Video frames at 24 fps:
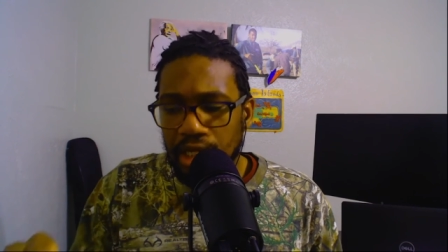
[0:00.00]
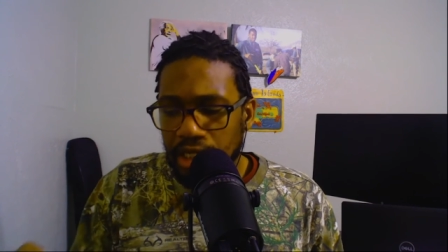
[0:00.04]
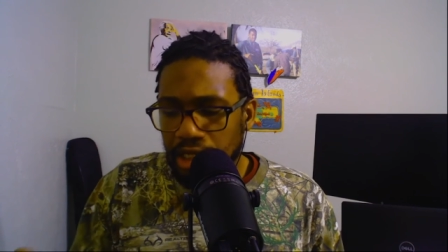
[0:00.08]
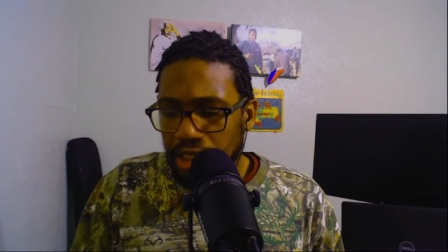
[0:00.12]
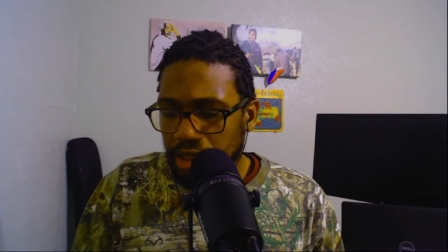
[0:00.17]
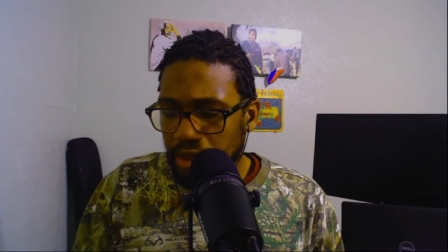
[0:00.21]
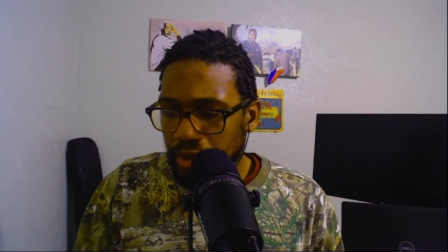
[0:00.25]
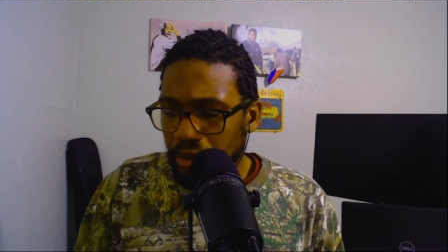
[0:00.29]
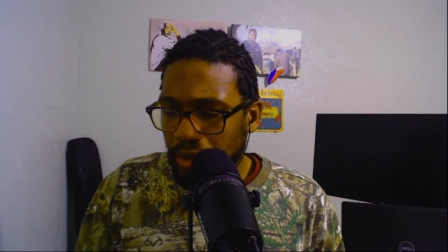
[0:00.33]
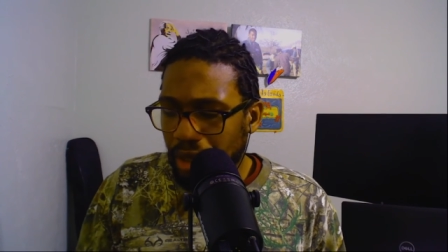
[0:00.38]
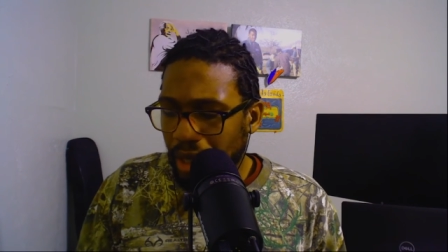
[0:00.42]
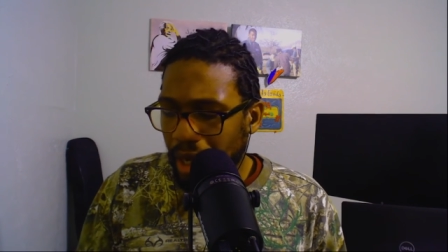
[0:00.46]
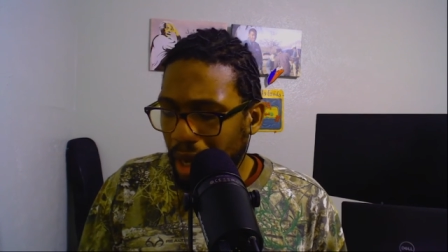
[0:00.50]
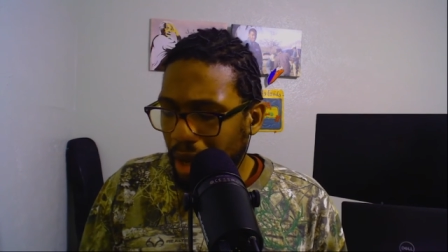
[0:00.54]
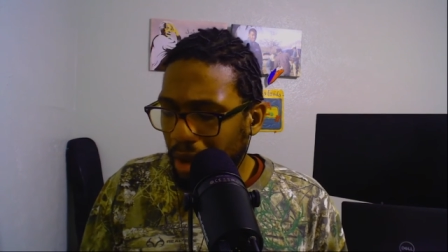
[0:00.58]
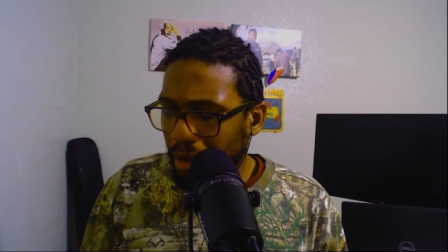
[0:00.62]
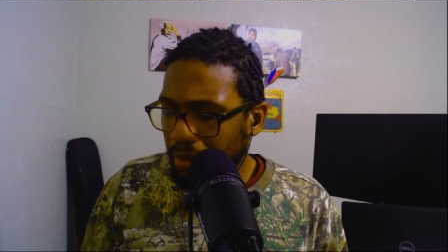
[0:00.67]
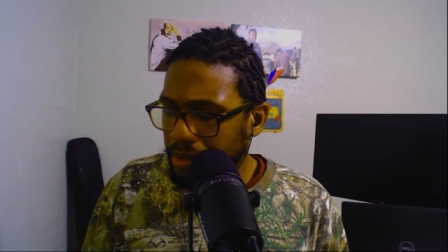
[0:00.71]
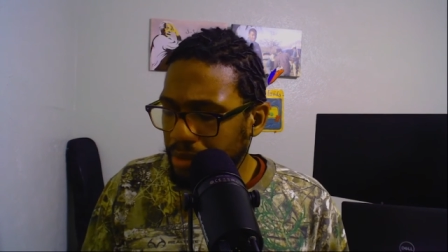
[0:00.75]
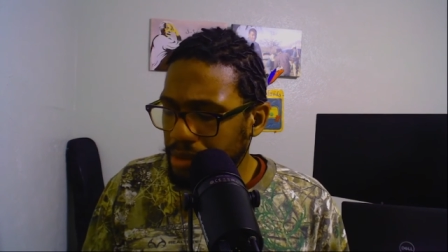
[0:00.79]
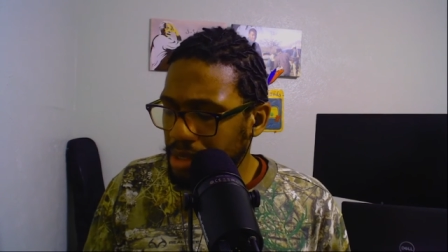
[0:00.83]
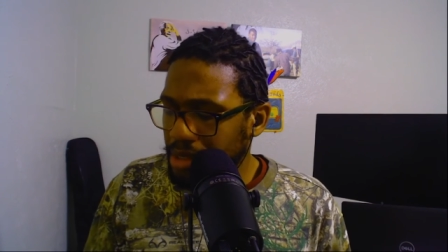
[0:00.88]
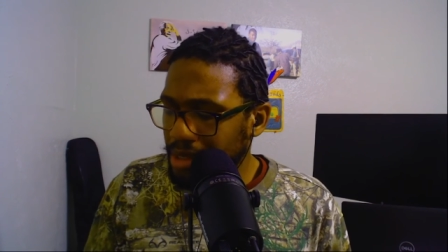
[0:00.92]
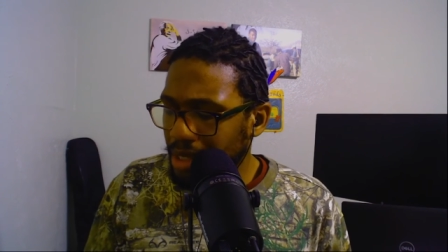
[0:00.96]
So how
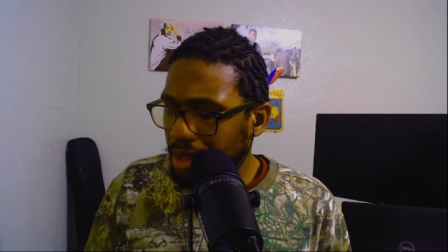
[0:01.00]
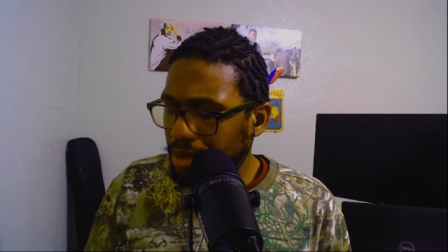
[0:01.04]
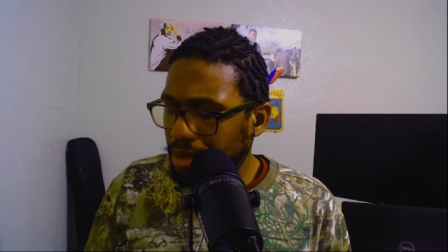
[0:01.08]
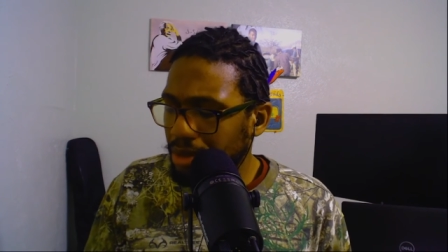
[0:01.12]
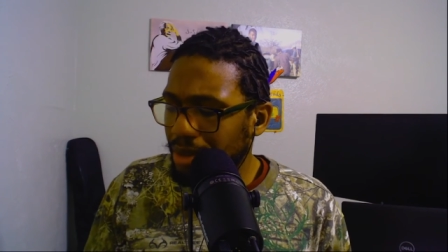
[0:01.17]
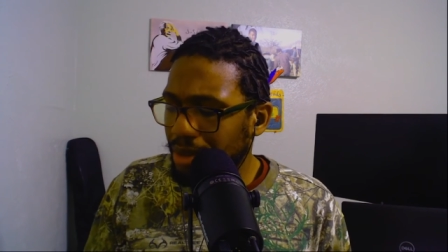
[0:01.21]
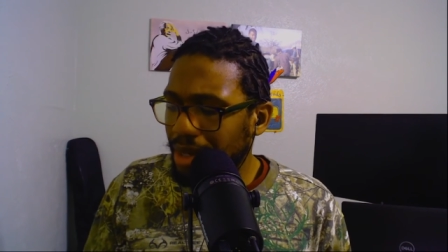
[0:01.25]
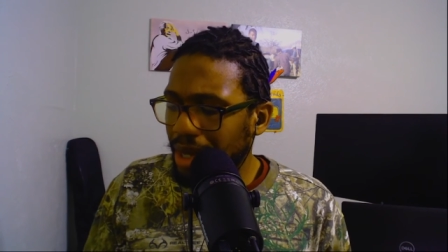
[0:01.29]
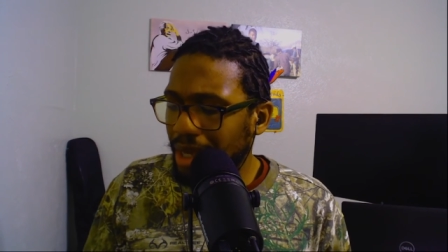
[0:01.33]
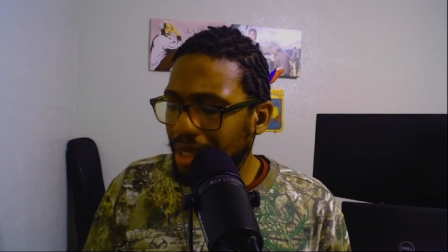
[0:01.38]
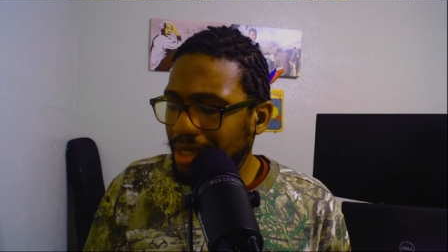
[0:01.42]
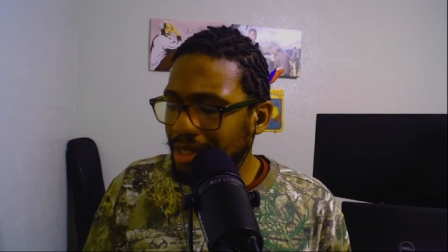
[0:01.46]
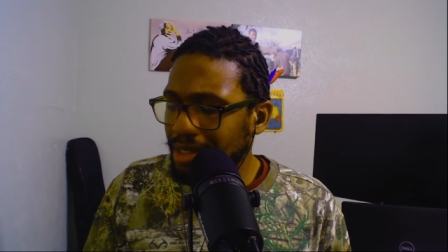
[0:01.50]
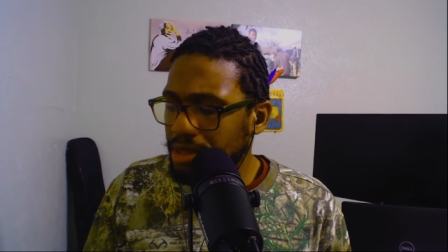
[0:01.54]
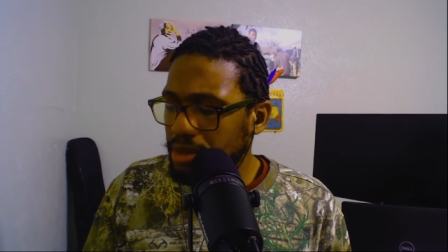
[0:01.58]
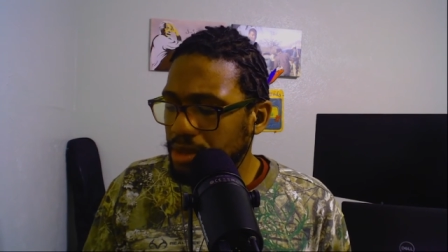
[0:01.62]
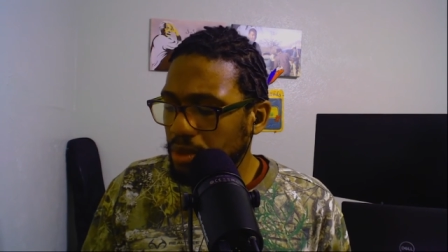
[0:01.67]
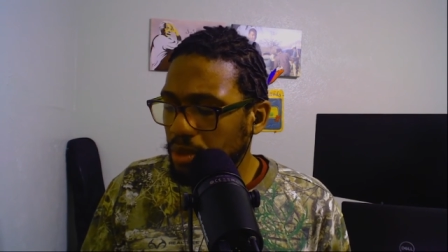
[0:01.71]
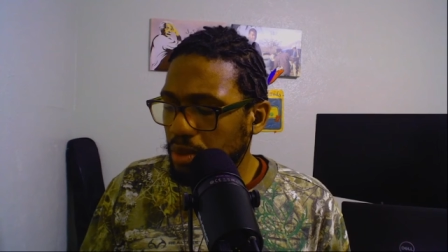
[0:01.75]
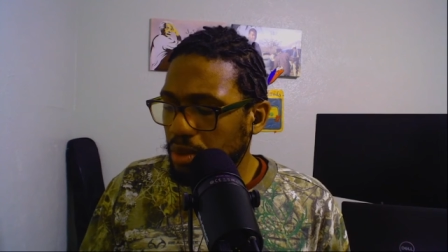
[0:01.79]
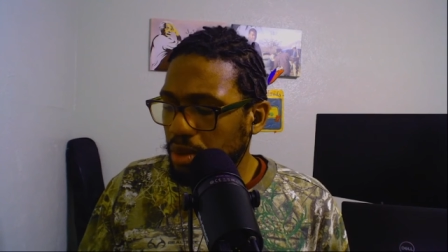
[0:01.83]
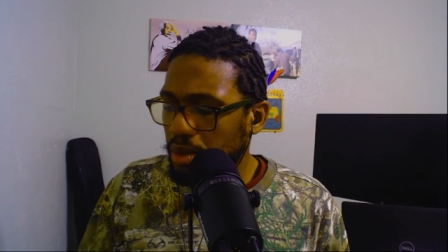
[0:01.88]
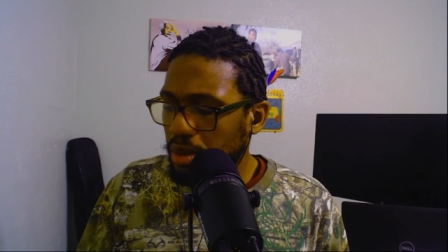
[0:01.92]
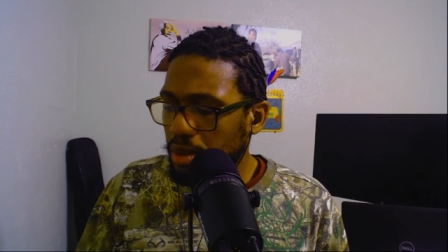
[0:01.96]
is it that the lions
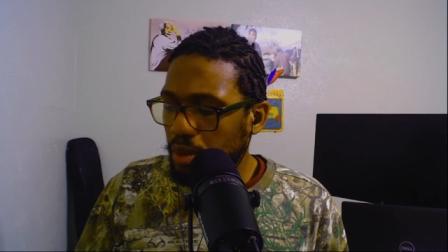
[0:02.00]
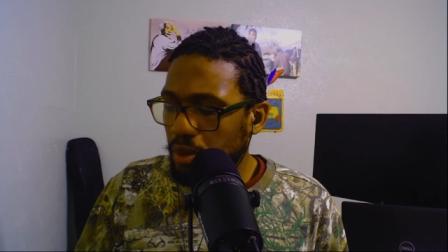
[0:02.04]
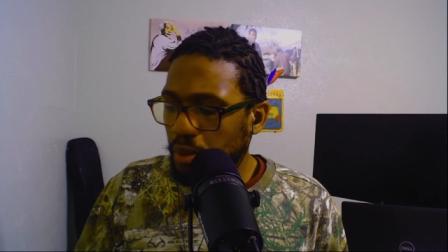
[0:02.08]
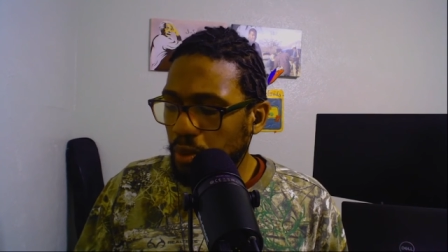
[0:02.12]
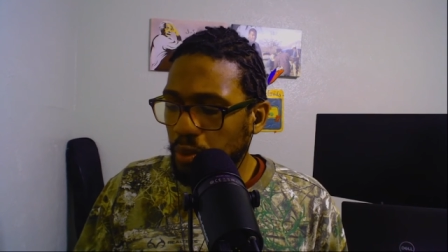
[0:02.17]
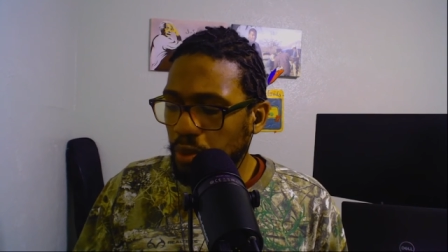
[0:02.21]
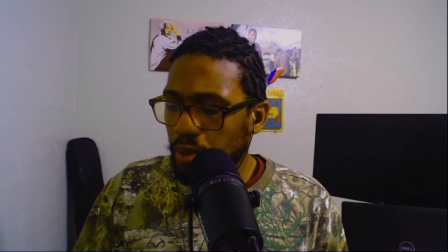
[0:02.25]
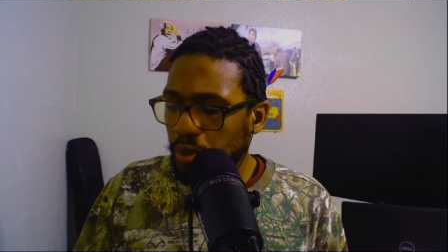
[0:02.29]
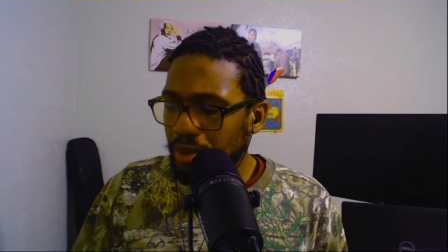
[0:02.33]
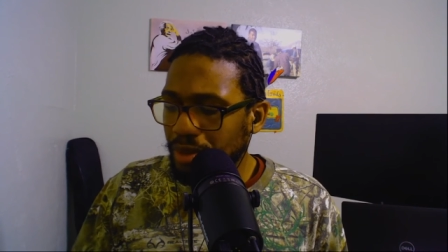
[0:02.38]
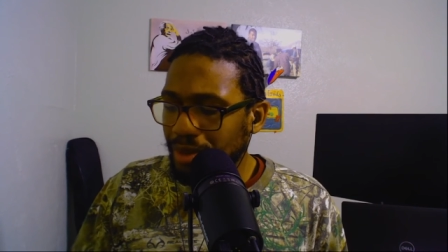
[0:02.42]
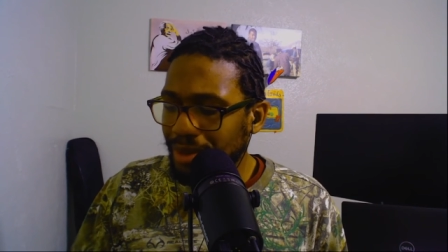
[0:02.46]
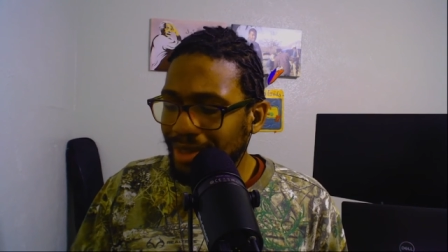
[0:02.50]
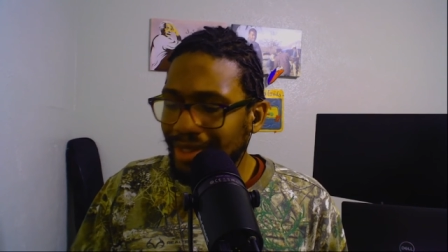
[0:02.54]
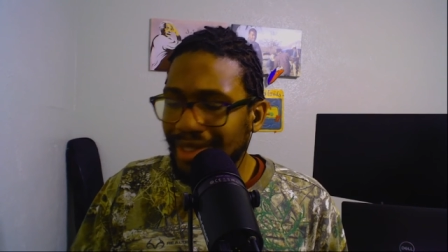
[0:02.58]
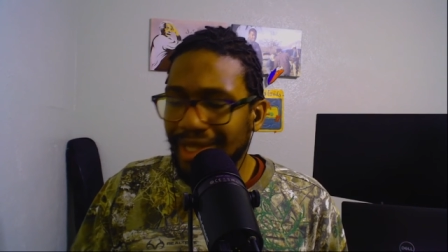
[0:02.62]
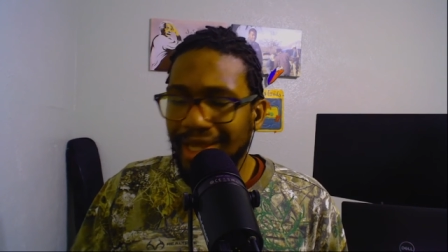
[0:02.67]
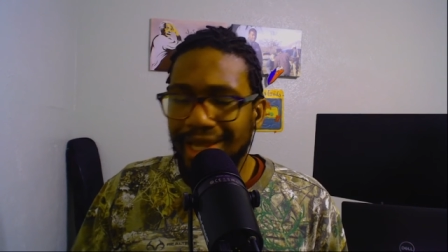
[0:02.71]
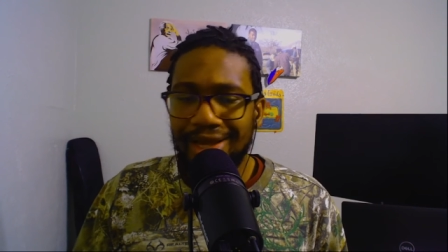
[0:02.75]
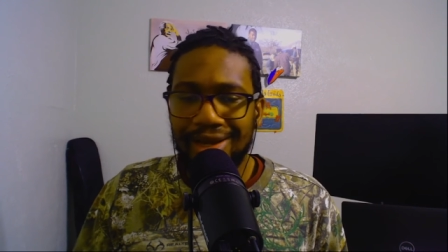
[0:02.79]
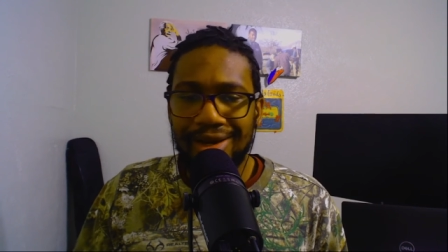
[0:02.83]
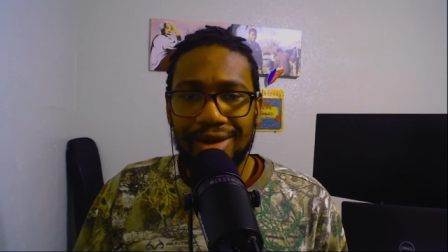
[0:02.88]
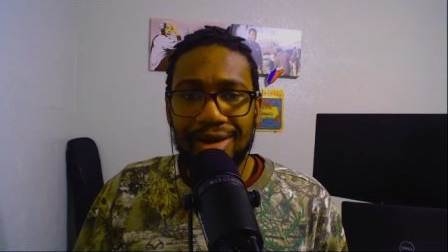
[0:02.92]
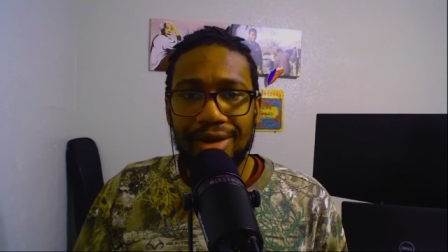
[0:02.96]
were
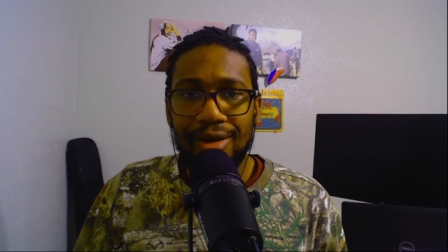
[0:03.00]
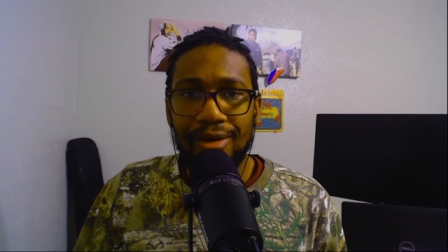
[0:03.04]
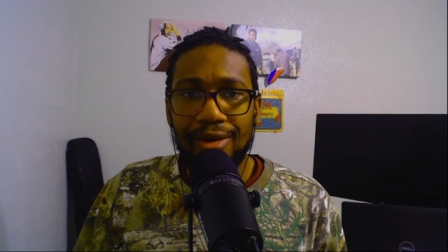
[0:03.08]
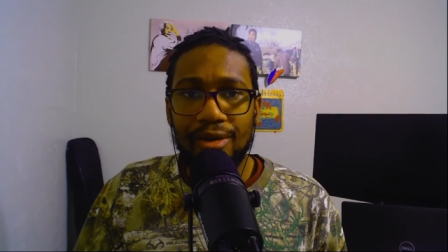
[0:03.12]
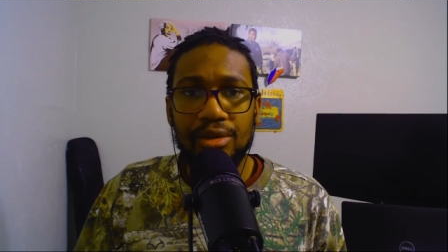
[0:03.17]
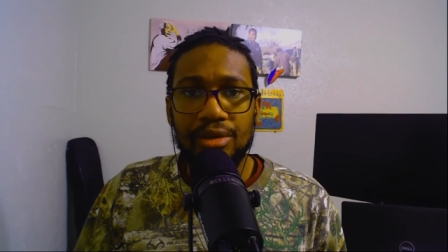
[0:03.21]
there,